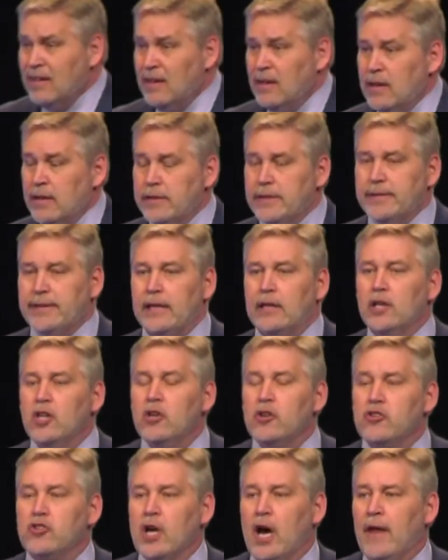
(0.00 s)
She said,
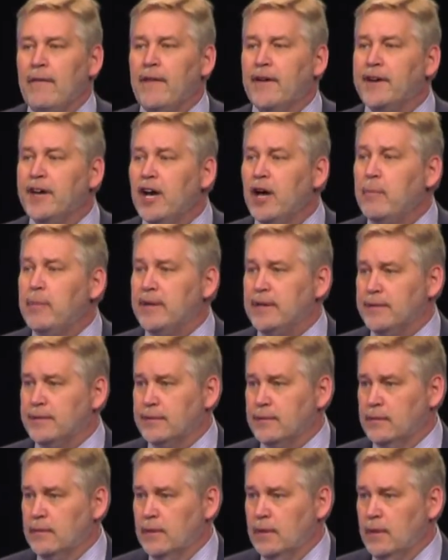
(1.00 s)
look, John, the cubbies.
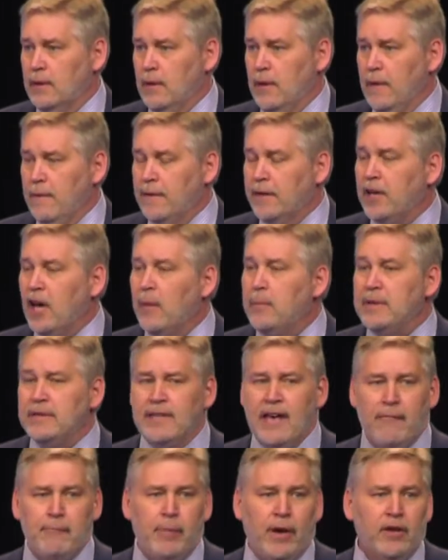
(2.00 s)
The cubbies
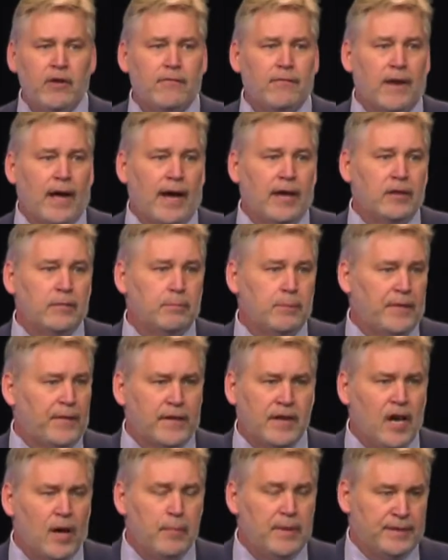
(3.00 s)
have butterflies, but the
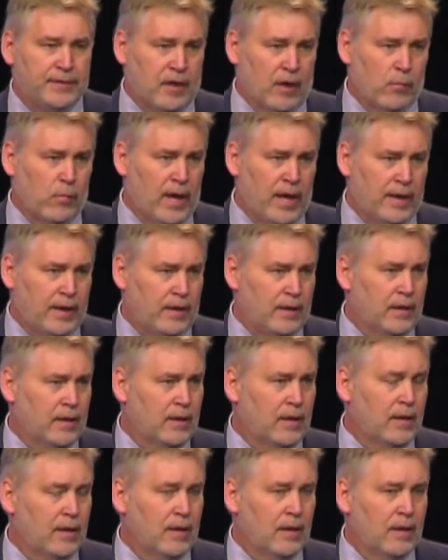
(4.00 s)
cubbies aren't ready.
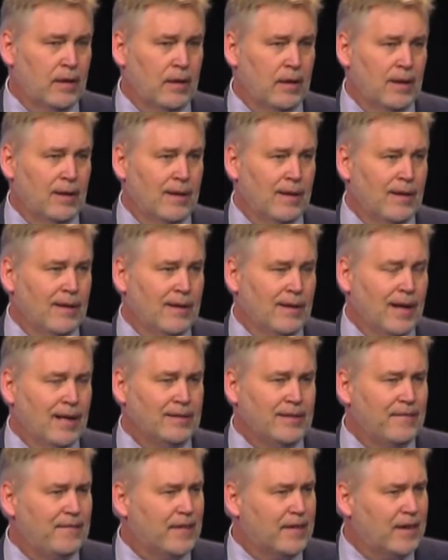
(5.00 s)
I
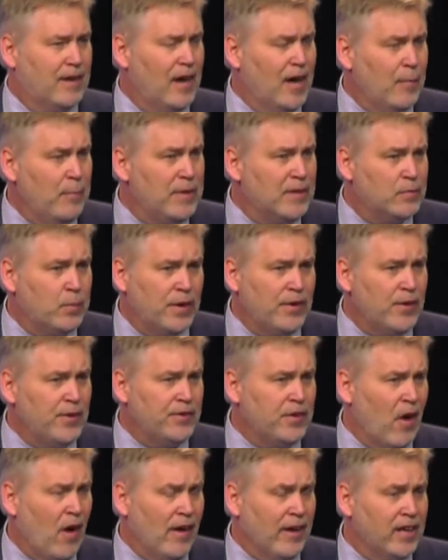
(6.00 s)
said, the cubbies, what are you
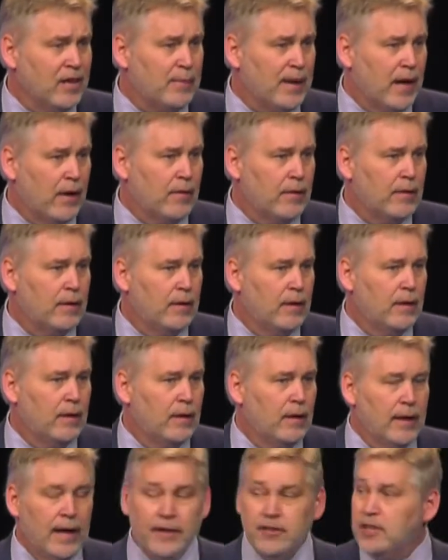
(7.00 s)
talking about?
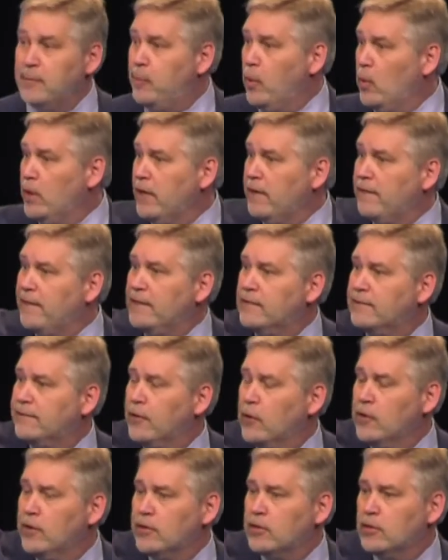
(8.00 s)
And she pointed to these
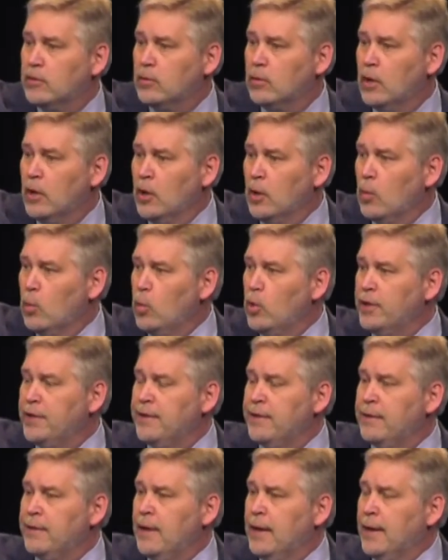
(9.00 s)
vertical
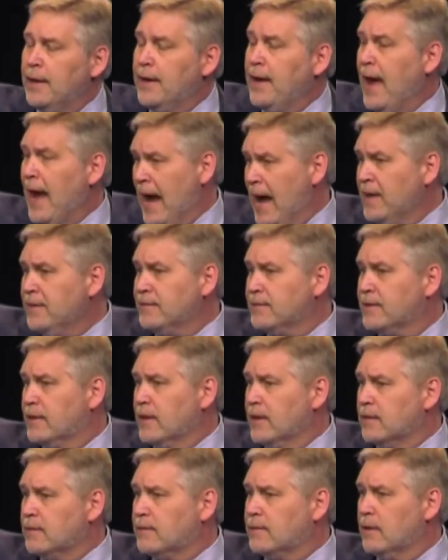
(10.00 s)
wooden
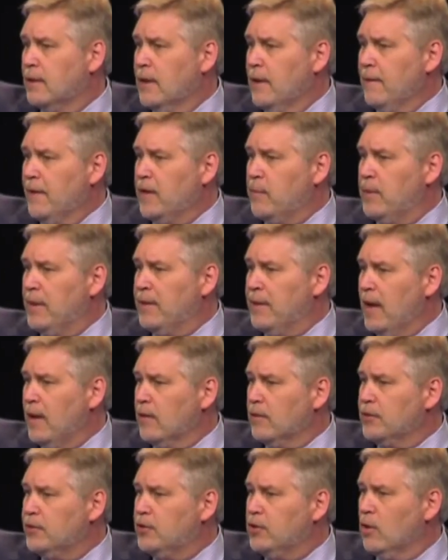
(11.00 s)
caskets that had been
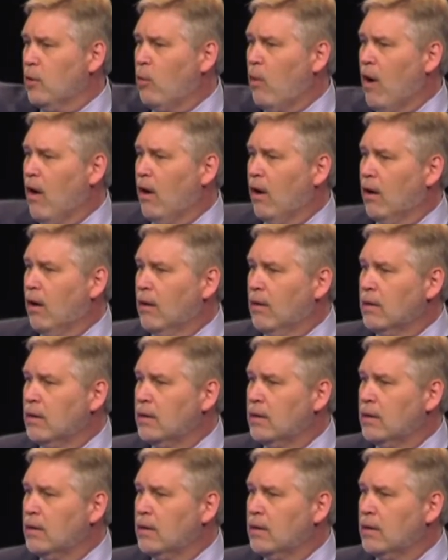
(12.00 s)
nailed to a wall.